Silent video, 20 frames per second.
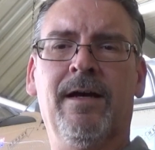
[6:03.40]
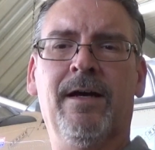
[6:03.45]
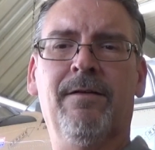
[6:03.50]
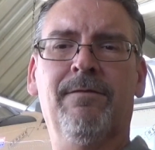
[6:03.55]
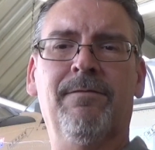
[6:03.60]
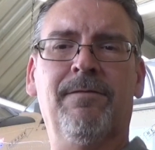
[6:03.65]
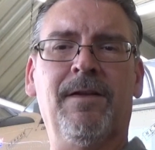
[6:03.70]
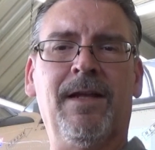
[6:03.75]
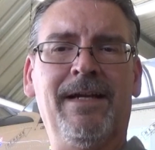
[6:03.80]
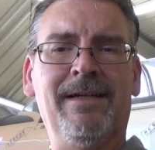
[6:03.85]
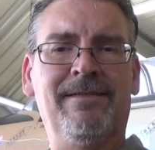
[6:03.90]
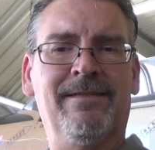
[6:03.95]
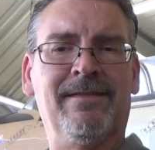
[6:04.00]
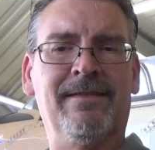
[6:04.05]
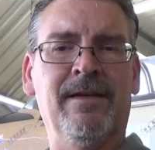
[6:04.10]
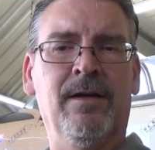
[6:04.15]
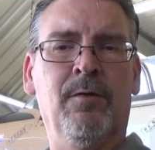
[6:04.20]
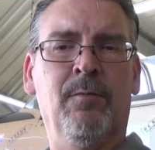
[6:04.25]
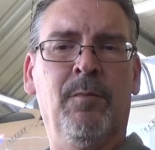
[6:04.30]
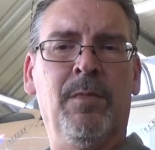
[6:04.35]
flight
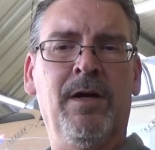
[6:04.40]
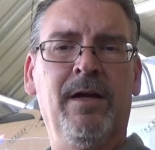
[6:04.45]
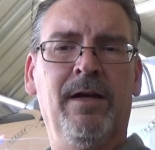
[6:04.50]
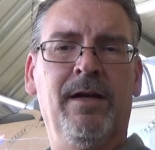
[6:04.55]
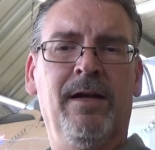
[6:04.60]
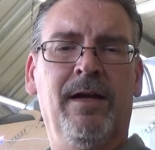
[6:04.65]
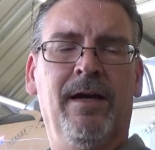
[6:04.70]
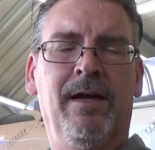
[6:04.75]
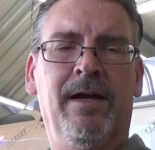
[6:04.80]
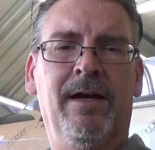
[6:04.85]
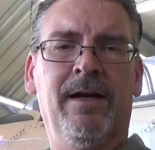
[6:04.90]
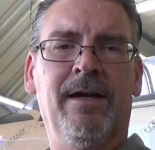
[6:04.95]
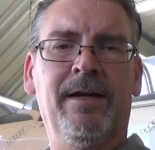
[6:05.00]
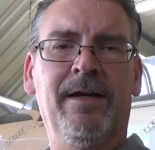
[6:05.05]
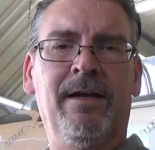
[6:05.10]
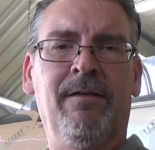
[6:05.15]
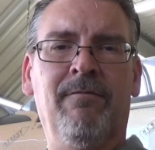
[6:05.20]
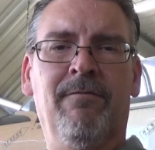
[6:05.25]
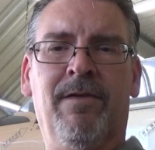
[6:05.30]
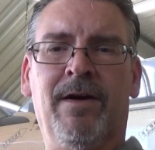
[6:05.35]
sim
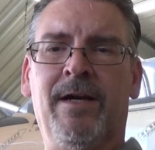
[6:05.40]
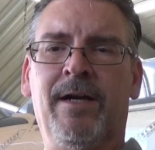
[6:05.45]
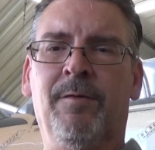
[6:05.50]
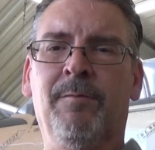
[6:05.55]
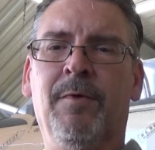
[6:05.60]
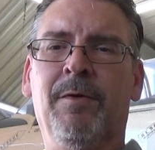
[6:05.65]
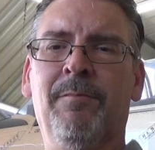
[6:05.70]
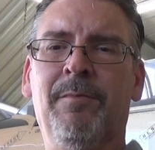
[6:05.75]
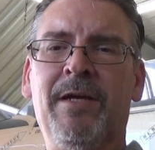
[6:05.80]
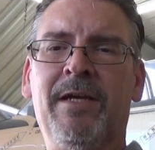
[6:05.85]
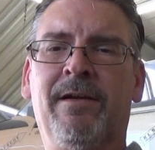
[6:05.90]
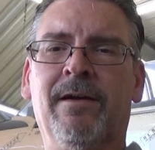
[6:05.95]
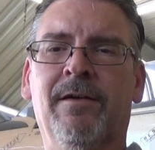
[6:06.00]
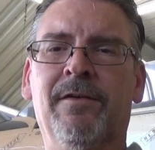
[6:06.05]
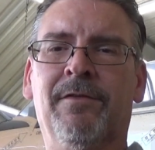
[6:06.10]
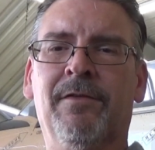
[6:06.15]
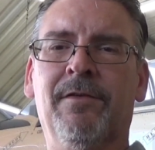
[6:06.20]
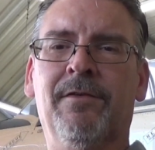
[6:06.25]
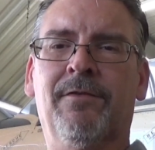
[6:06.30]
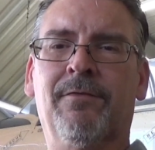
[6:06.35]
environment,
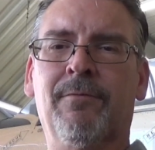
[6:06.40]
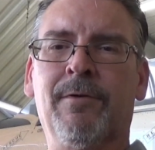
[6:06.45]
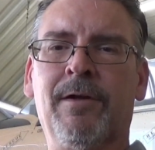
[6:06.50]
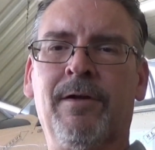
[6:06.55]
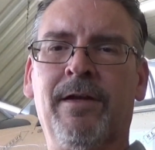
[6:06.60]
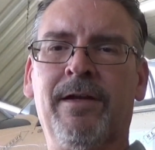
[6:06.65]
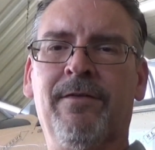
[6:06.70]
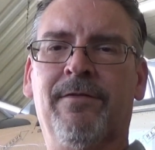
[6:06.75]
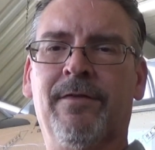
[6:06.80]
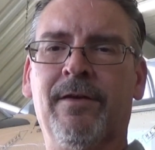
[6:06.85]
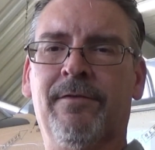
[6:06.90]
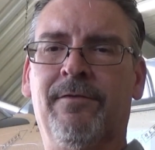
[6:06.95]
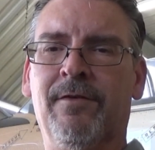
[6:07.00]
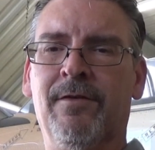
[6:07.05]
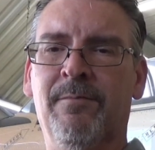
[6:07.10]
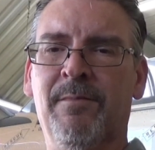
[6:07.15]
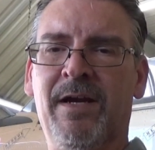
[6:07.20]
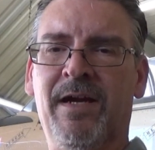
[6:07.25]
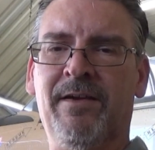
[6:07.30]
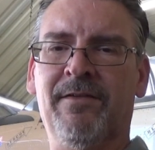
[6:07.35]
because it's really such
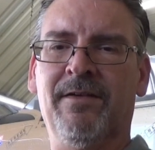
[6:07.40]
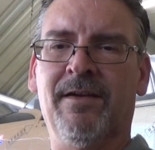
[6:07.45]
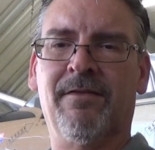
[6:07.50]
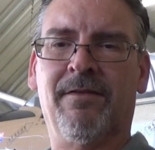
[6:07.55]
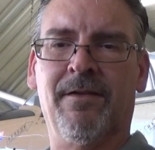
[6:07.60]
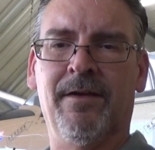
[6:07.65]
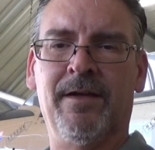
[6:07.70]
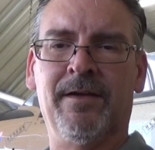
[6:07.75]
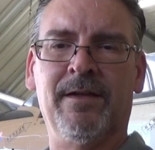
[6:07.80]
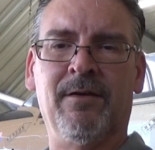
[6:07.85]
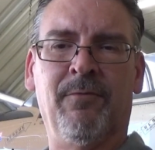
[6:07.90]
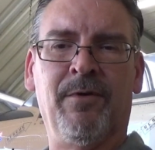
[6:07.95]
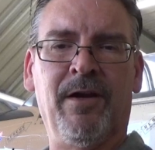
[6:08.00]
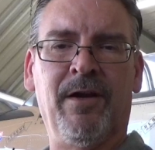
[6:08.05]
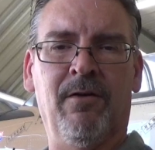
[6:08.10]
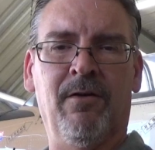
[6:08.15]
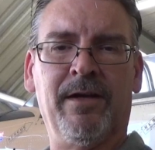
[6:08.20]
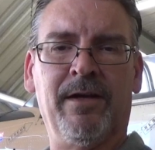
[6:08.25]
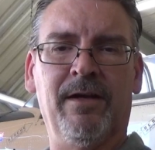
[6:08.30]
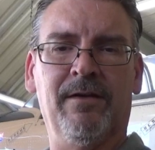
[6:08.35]
an amazing thing that we
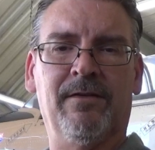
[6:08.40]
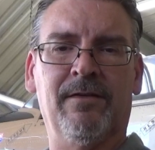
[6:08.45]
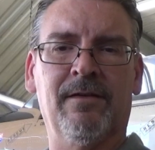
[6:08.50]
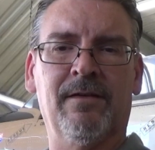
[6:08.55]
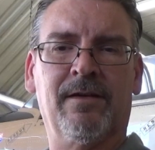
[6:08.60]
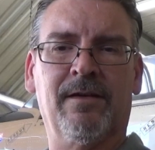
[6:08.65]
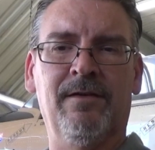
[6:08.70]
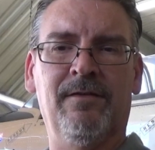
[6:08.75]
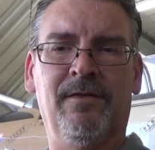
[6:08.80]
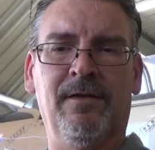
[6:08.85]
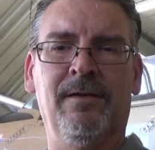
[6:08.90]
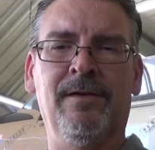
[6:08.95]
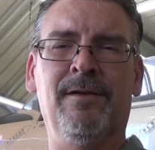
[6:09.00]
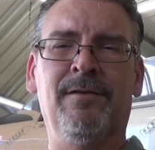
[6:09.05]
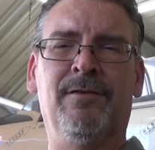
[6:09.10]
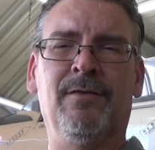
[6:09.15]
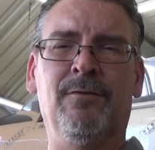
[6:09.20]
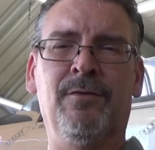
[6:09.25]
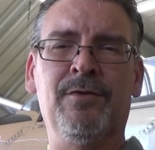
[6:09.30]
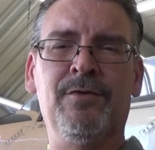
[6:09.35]
all get to continue
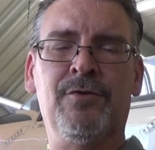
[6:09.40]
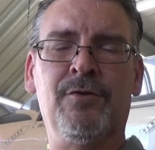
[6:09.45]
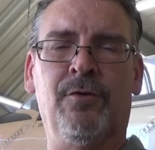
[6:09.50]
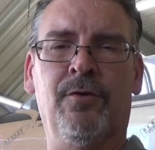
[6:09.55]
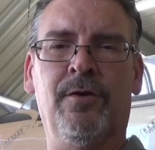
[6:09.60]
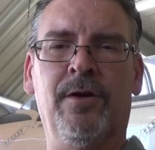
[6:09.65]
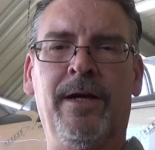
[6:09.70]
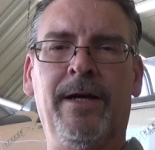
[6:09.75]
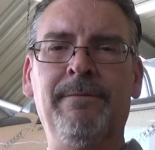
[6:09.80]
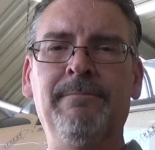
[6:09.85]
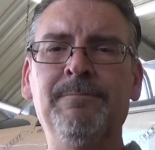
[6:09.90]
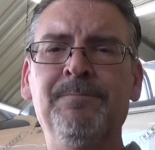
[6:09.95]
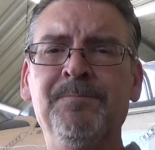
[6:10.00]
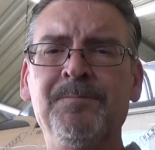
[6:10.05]
to enjoy.